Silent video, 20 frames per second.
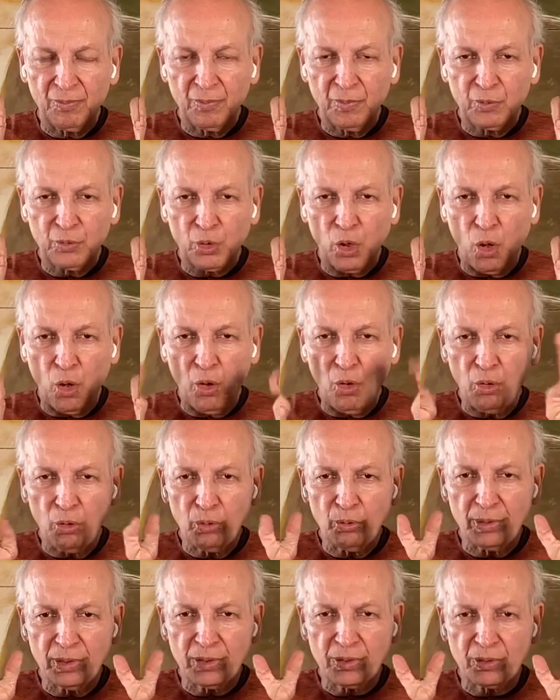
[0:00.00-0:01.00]
So
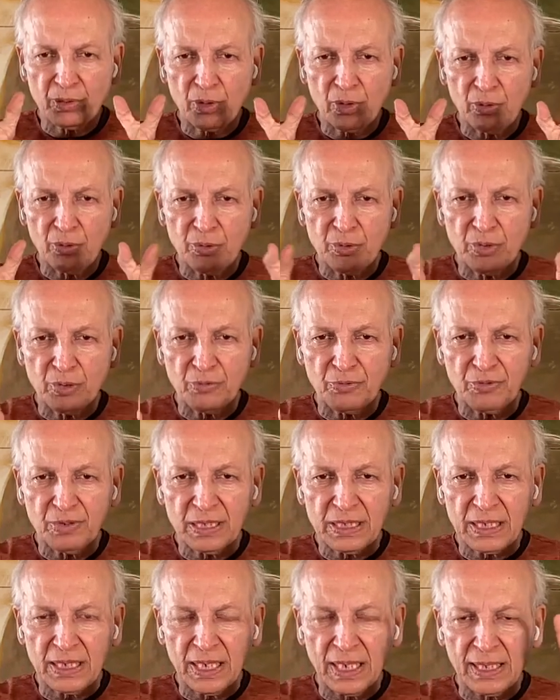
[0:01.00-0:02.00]
always close your
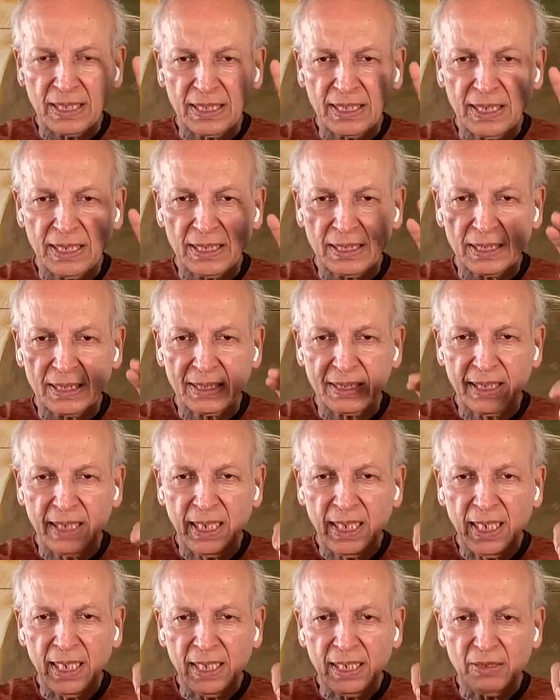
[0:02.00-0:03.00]
fist like this.
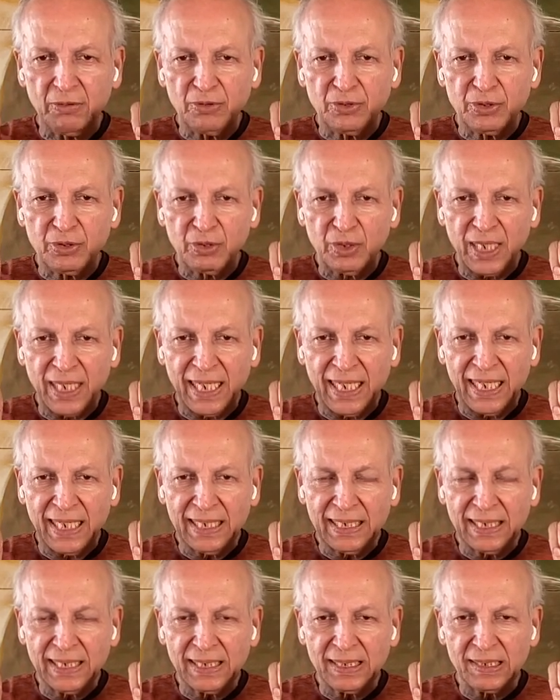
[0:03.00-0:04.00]
You'll see your
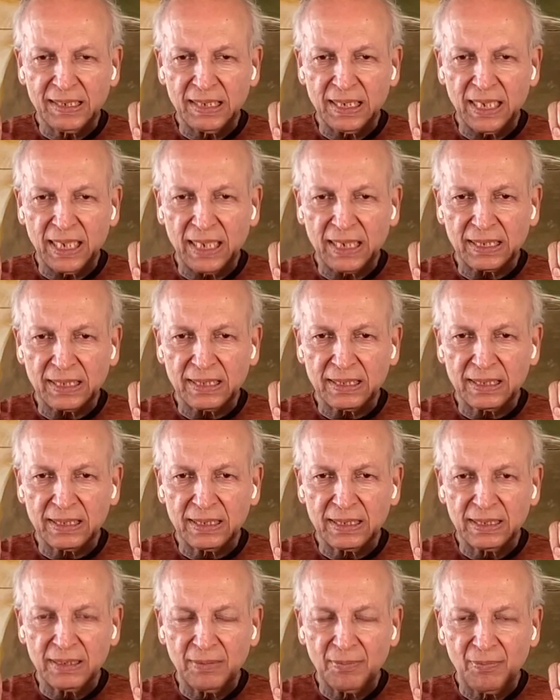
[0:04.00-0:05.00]
hand get relaxed.
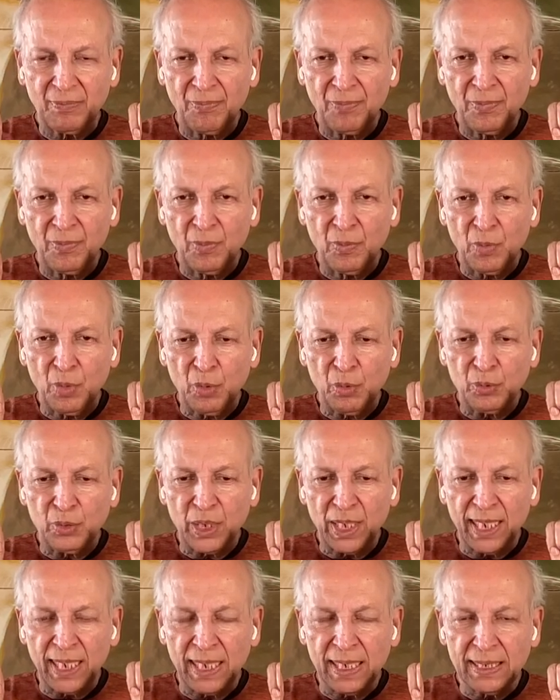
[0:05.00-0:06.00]
When
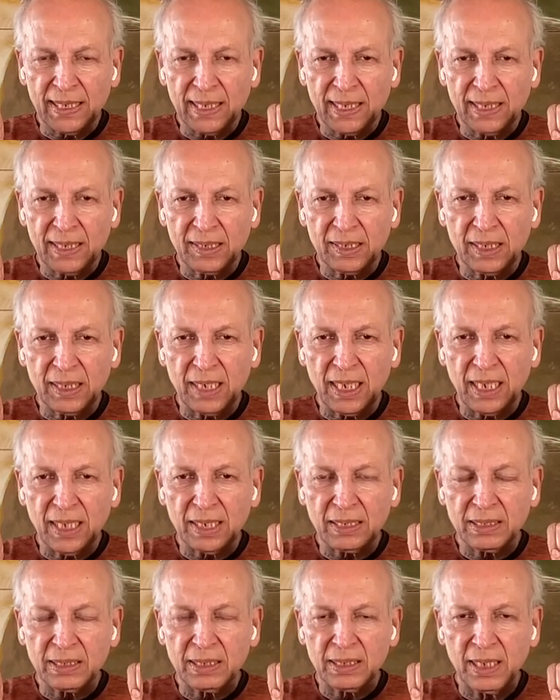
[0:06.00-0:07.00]
your hand gets
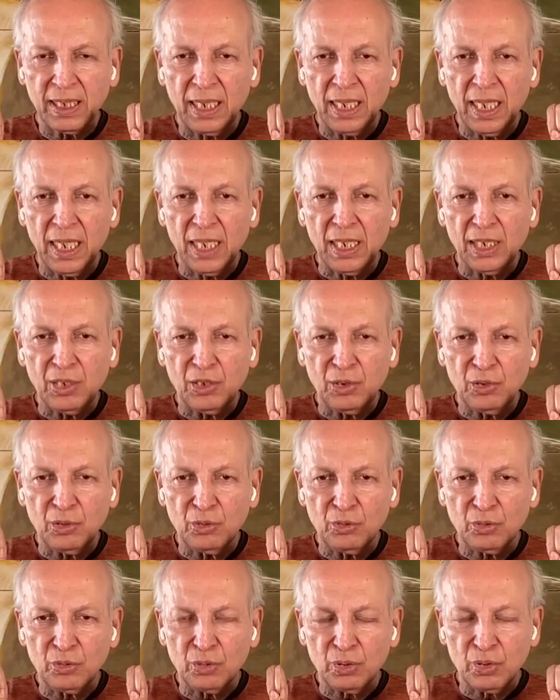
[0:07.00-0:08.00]
relaxed,
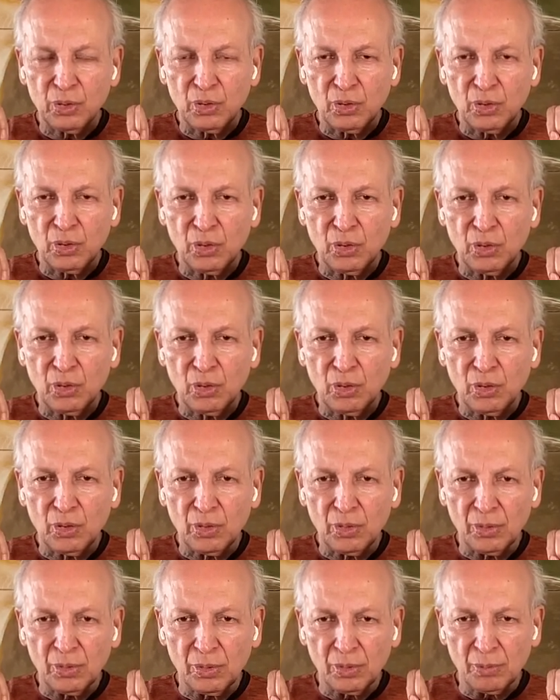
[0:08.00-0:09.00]
your
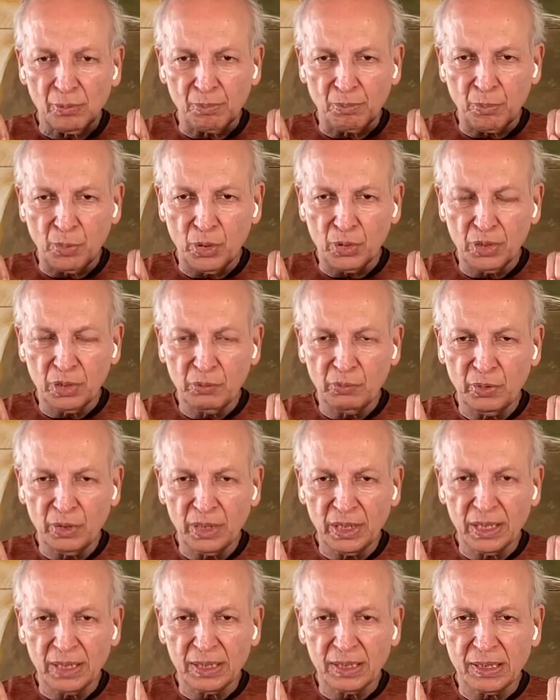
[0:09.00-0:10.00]
body will
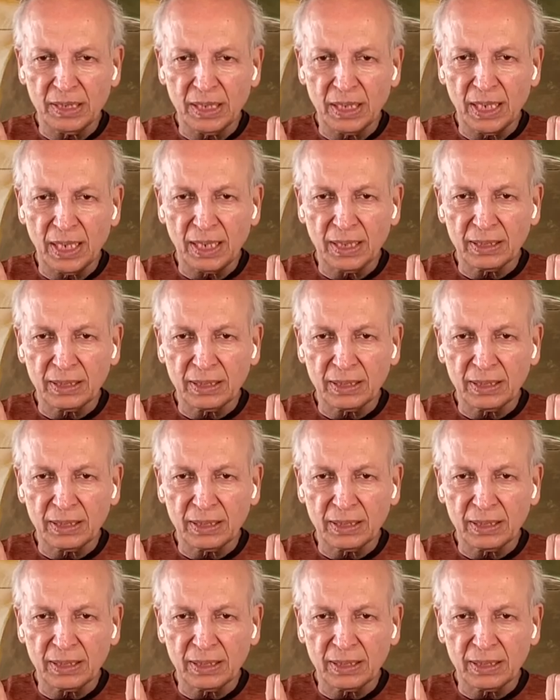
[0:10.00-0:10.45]
get relaxed.